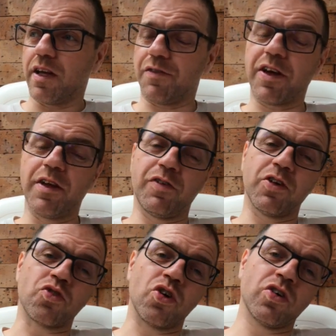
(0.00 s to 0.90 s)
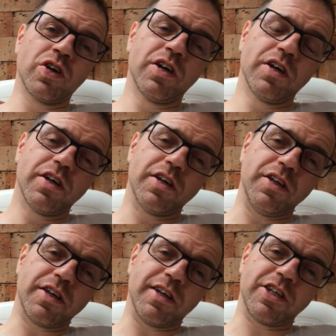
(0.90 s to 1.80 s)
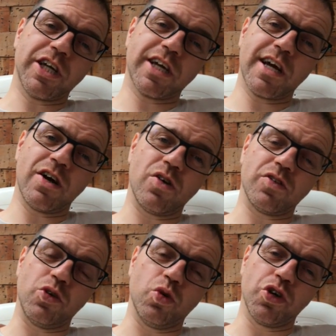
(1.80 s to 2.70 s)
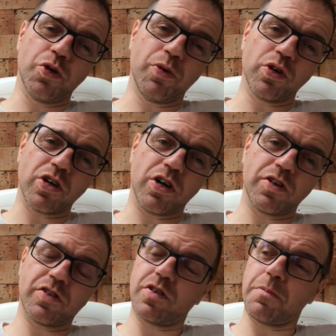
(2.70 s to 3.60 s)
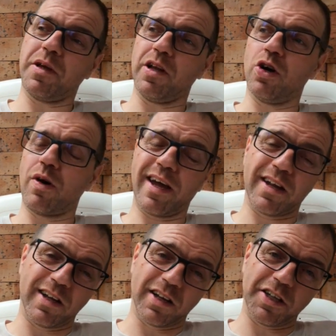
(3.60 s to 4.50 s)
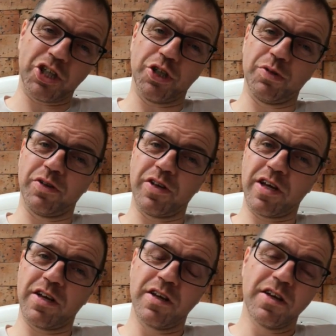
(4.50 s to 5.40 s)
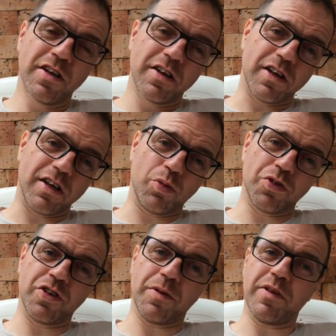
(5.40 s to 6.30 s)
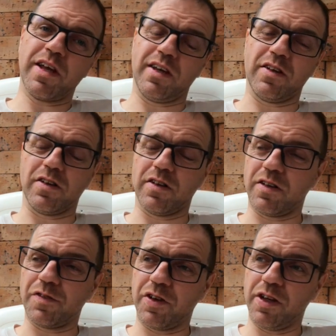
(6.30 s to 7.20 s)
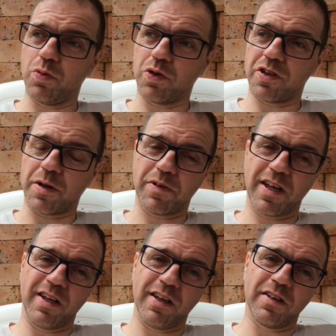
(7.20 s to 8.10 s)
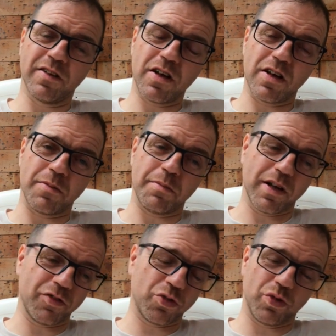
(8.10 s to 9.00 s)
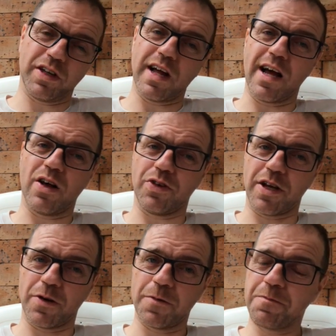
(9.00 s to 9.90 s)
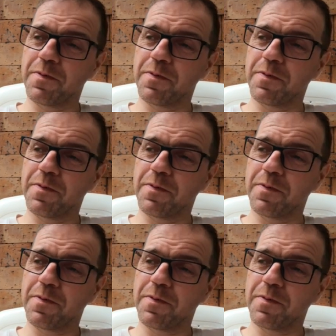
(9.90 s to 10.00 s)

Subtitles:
If anything's wrong, you can check out the audio podcast below. I had a little issue on there. Wasn't updating the feed, wasn't updating, but I've sorted that out now.